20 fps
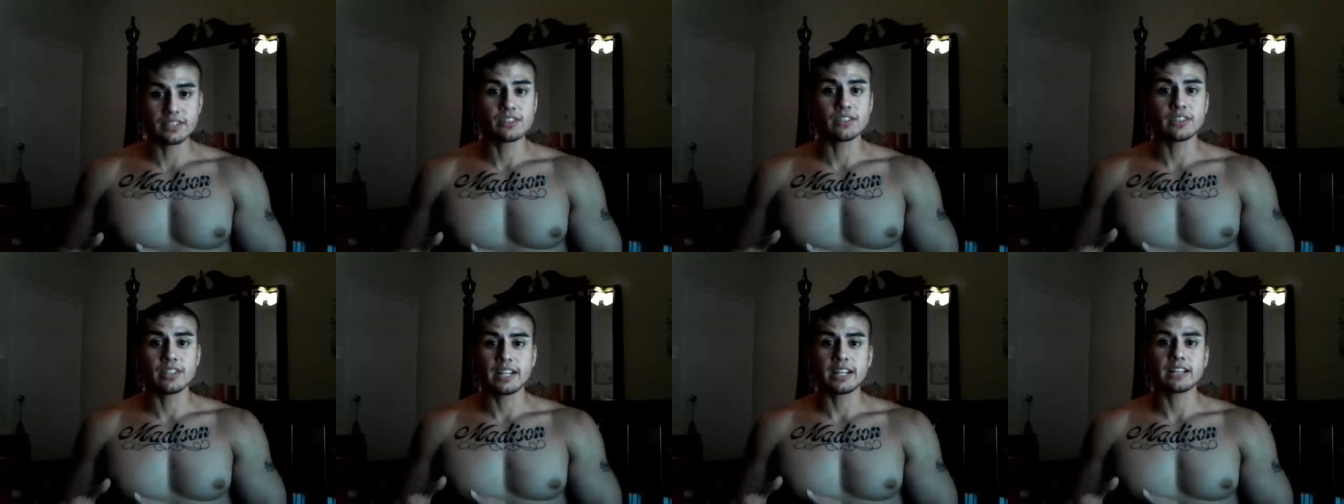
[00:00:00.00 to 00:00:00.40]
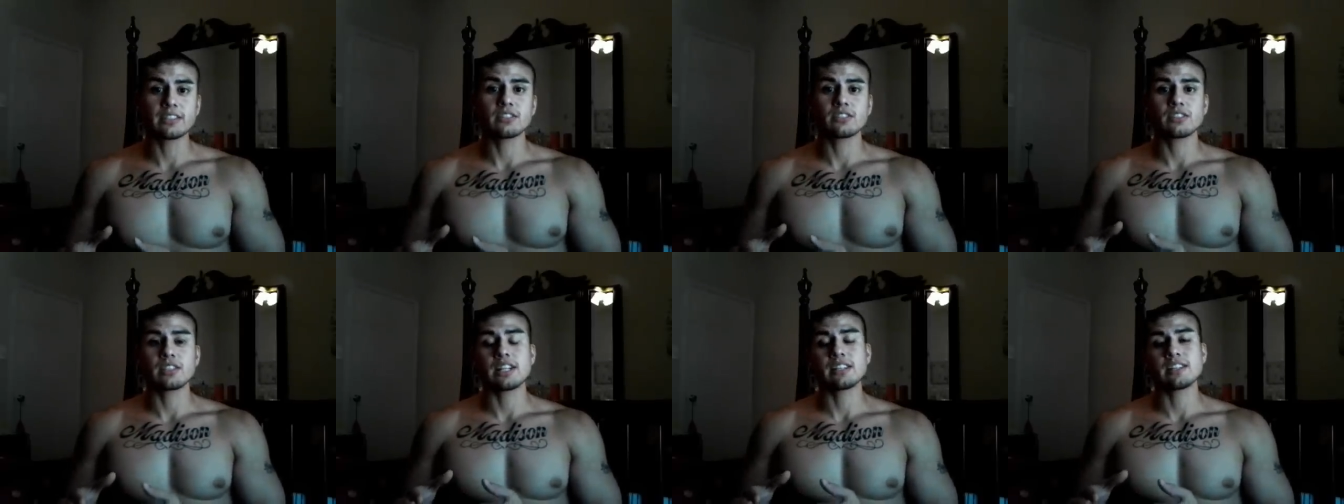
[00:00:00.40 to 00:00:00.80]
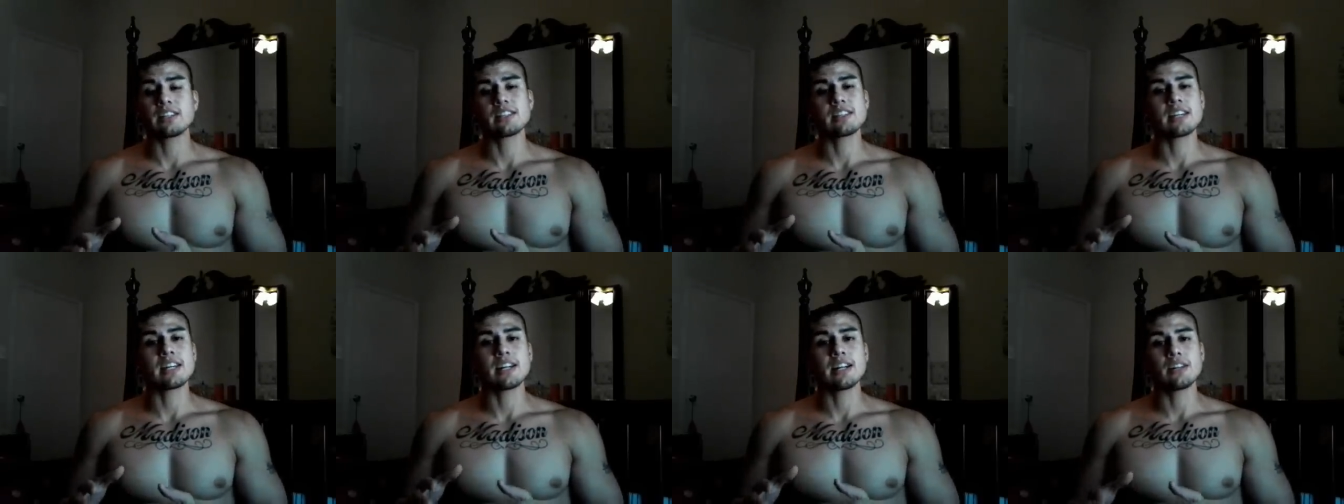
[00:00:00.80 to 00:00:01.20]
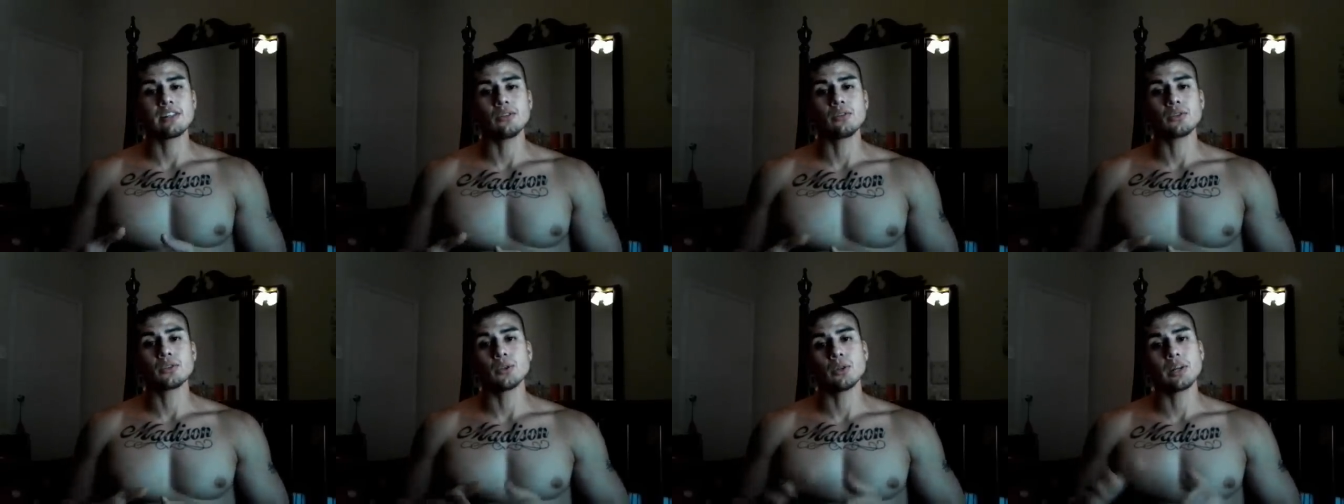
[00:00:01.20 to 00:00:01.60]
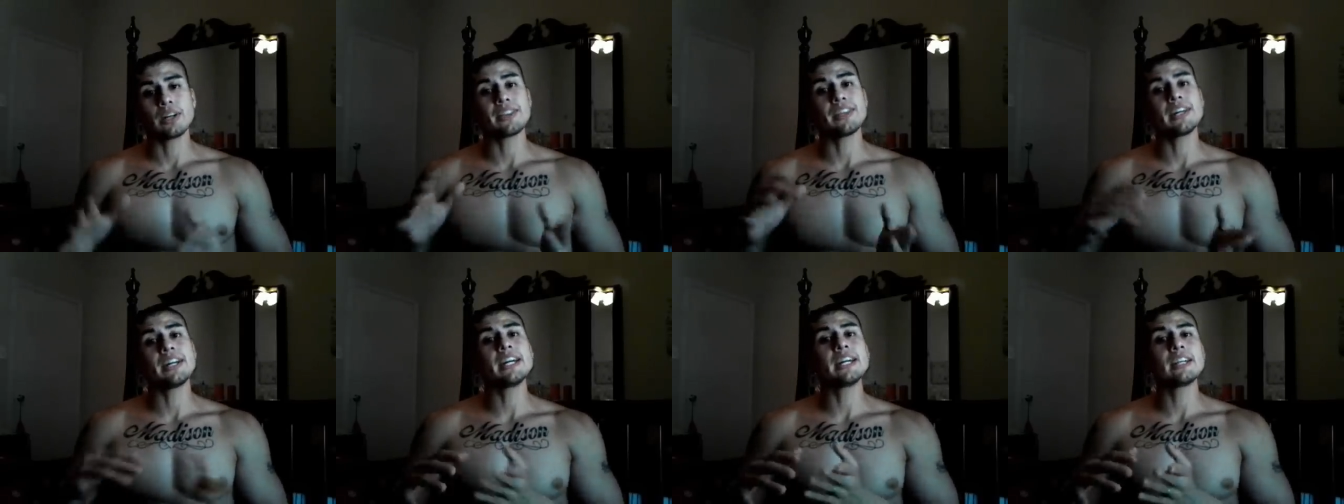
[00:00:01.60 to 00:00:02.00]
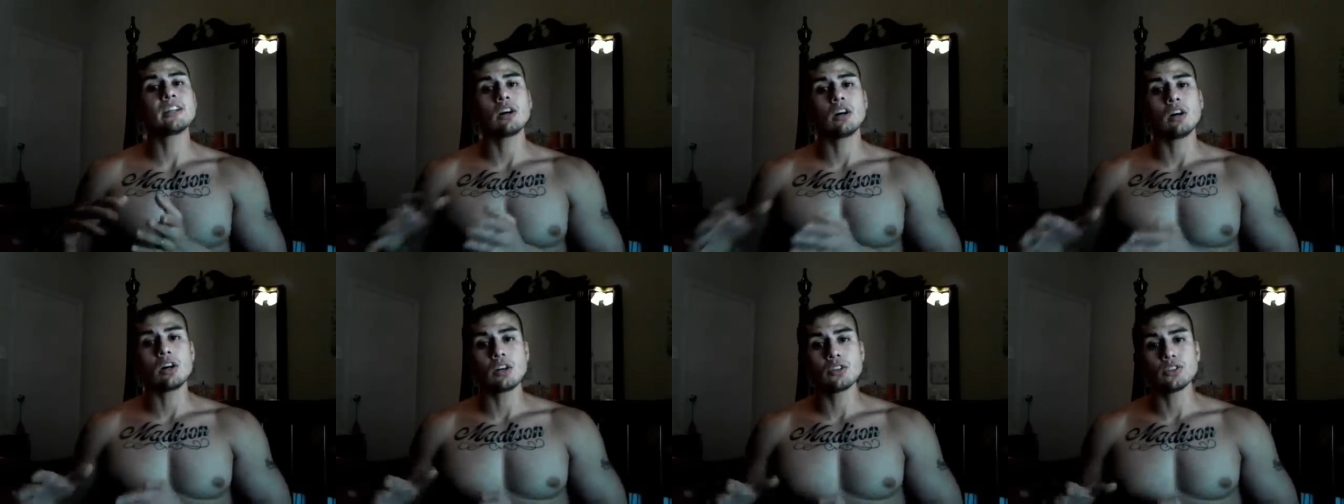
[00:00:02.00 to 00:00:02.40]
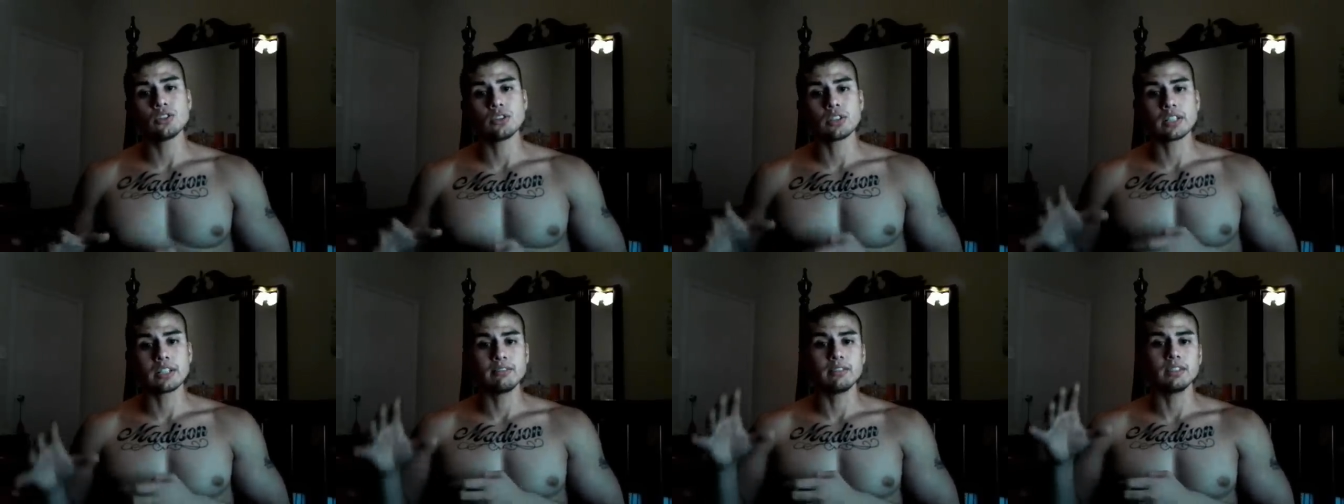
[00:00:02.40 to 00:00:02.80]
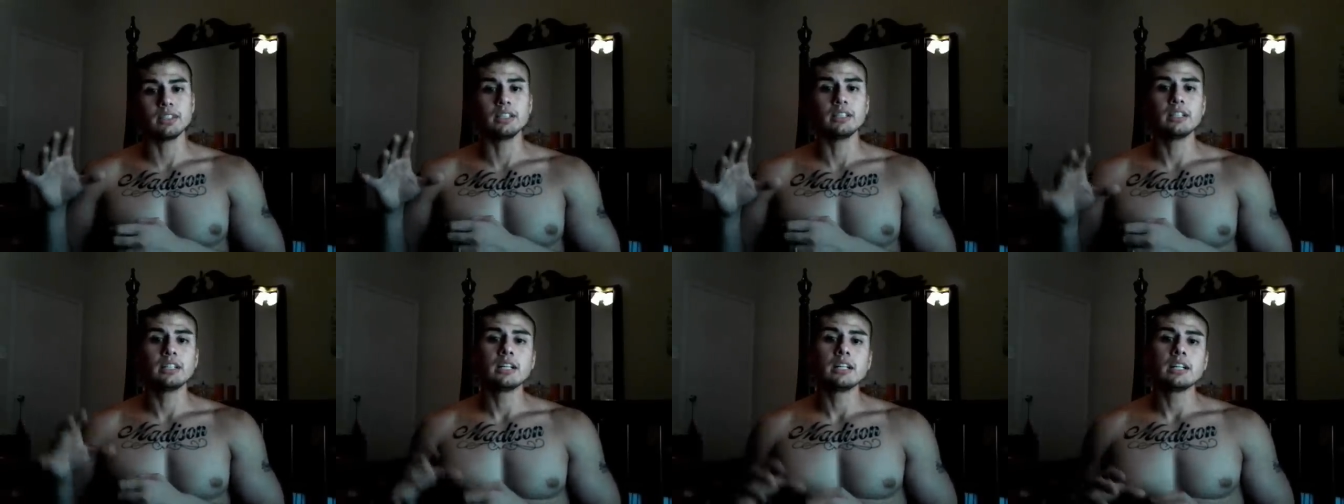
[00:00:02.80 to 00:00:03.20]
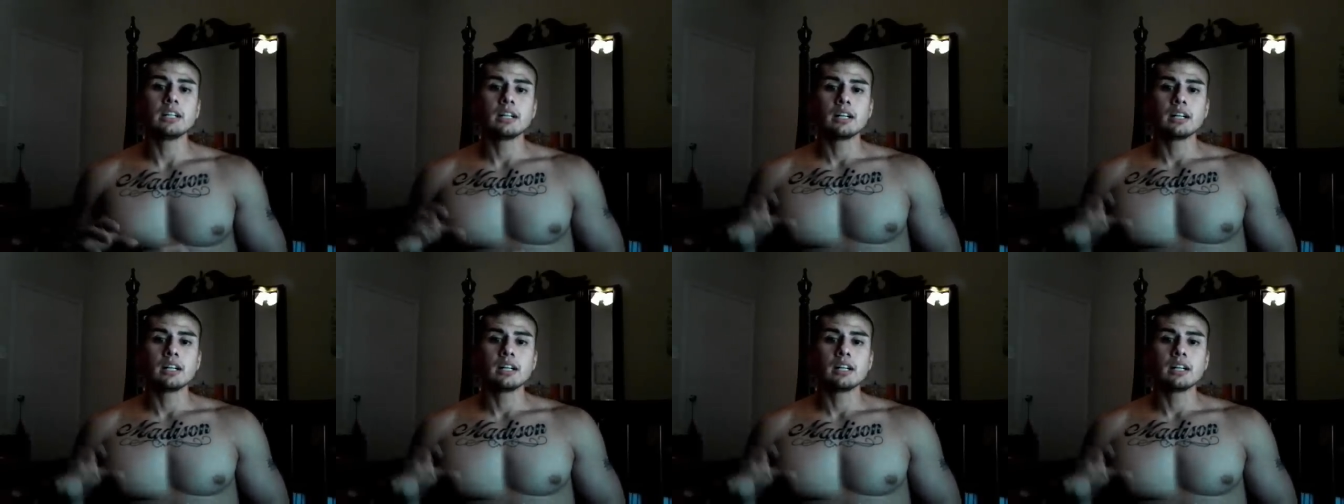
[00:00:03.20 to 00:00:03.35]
these are the exercises that I do. So at the end, I'll also give a,